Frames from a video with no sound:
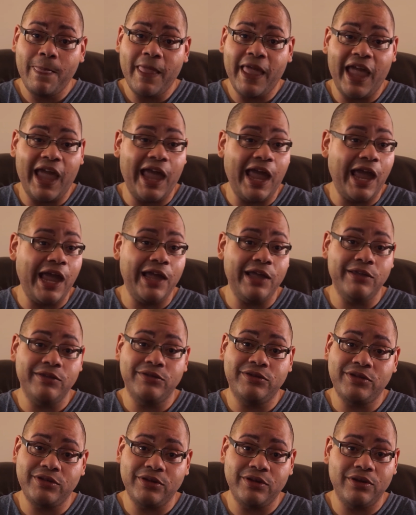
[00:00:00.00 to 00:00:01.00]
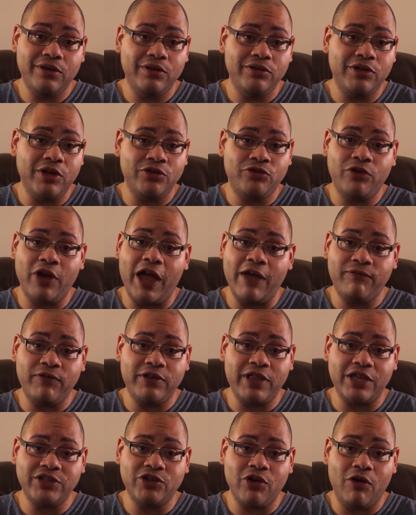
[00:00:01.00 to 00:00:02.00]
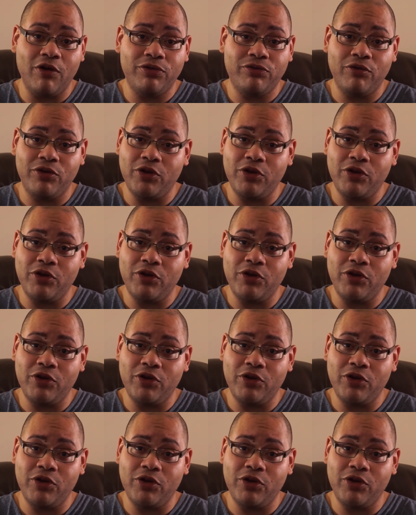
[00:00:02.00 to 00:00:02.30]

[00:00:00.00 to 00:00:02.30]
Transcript: and the traffic that's going through,